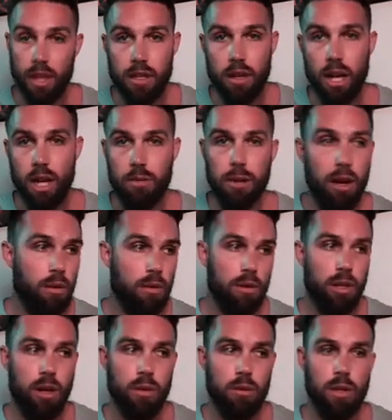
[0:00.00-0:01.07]
then talk about,
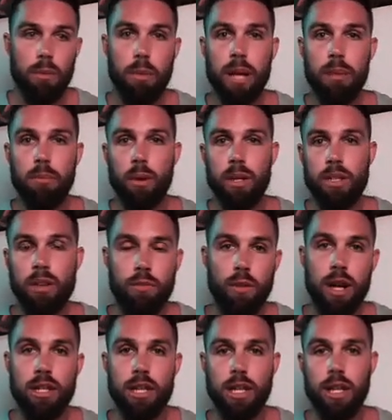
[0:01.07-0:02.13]
you know, their pain points of
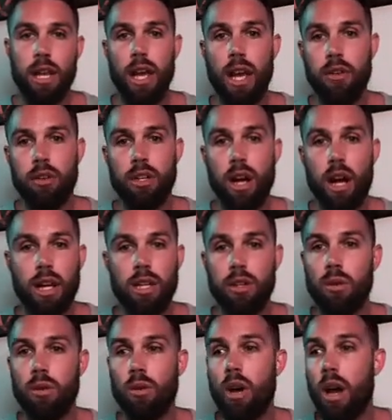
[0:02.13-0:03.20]
renting. You're talking
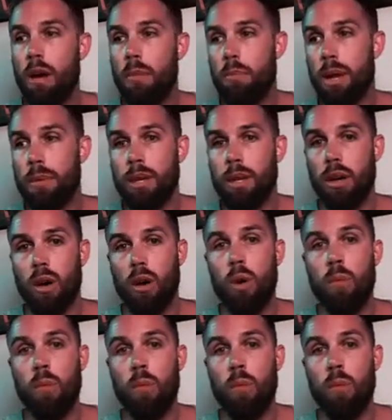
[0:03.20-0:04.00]
to maybe a